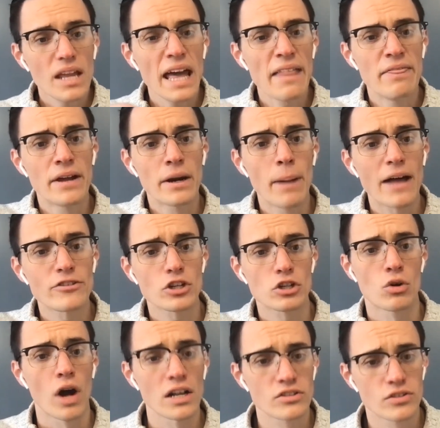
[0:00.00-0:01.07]
They're about to
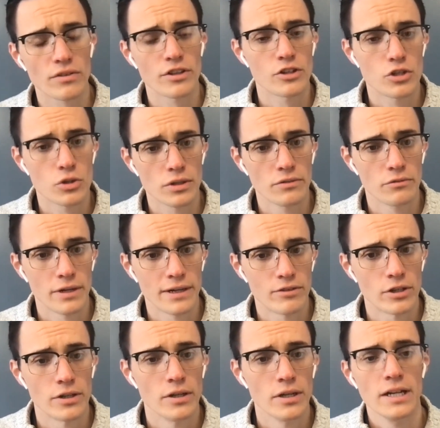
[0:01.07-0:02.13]
cross over the Jordan
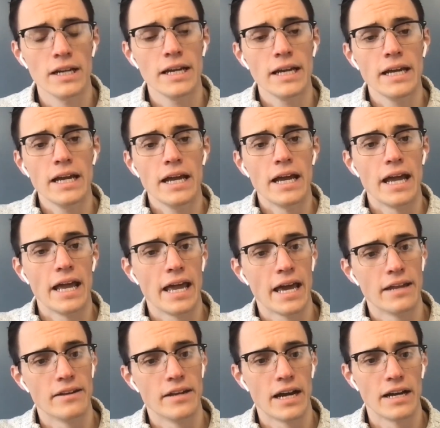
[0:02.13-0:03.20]
River.
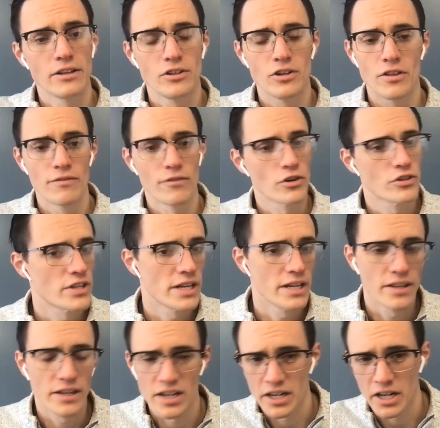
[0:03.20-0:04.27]
And, the first city
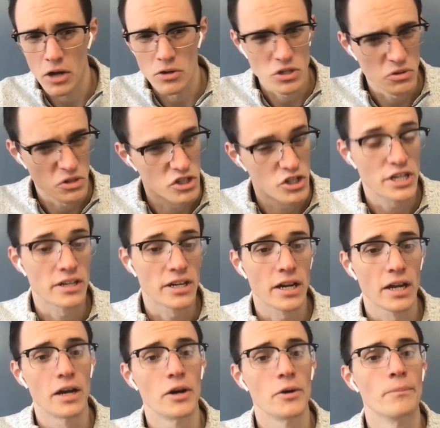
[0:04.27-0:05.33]
they're going to go to is
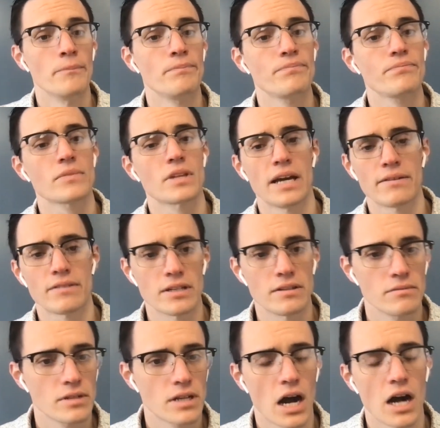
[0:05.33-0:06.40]
Jericho. You have to
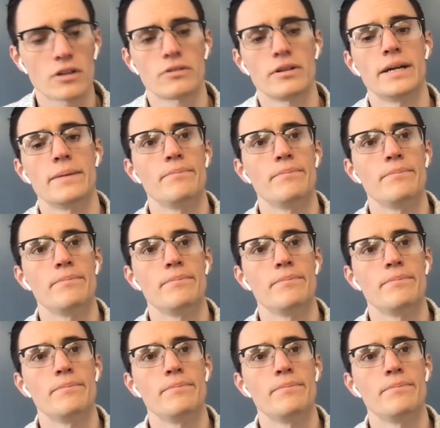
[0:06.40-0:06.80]
conquer it.